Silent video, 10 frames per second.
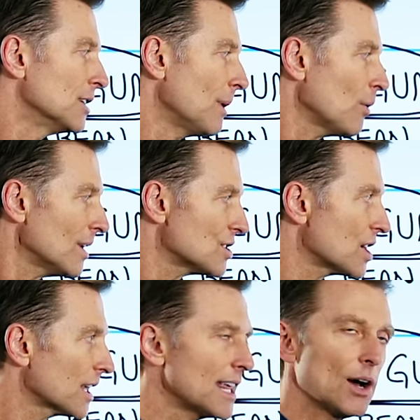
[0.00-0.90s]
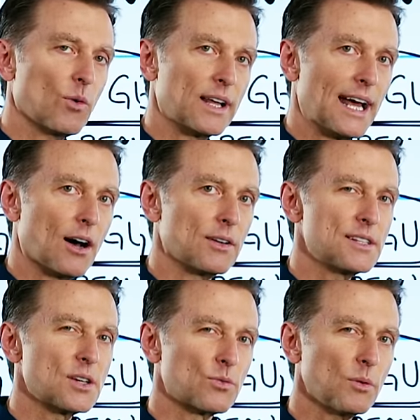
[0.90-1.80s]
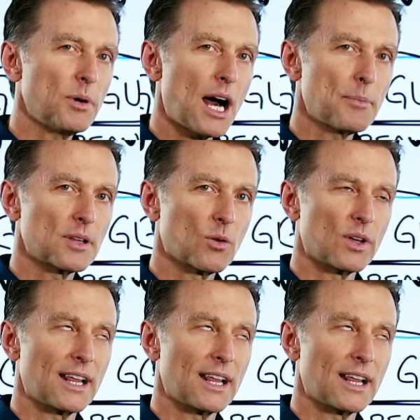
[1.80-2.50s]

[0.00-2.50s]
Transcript: you might want to check that one out. That's a real popular one.